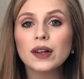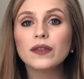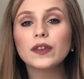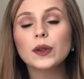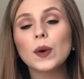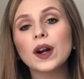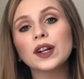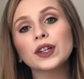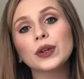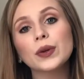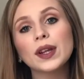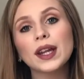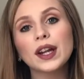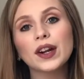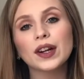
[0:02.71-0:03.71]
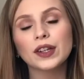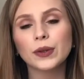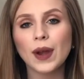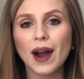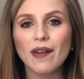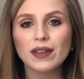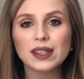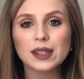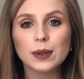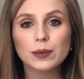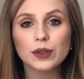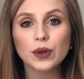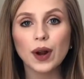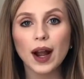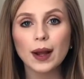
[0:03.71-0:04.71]
If you are new here and you haven't
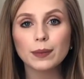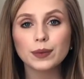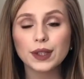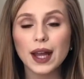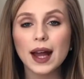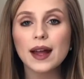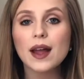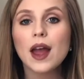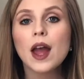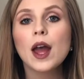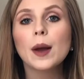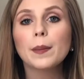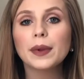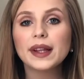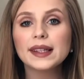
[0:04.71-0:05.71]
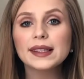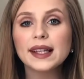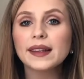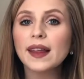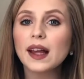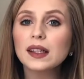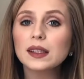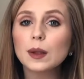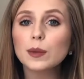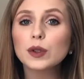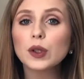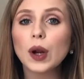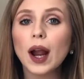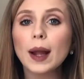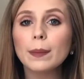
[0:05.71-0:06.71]
subscribed yet, please hit that
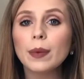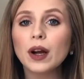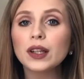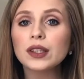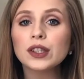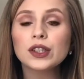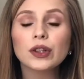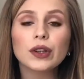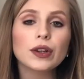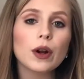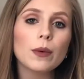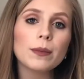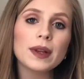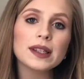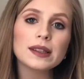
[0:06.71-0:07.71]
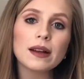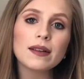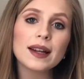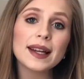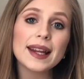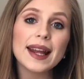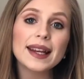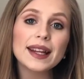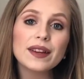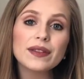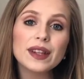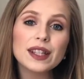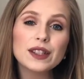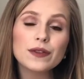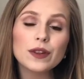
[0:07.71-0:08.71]
subscribe button so you don't miss out on any of
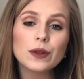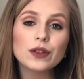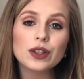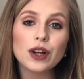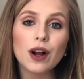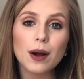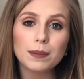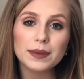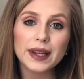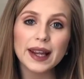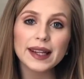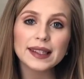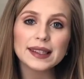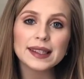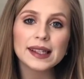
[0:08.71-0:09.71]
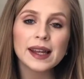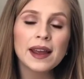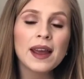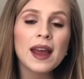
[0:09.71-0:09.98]
these future updates.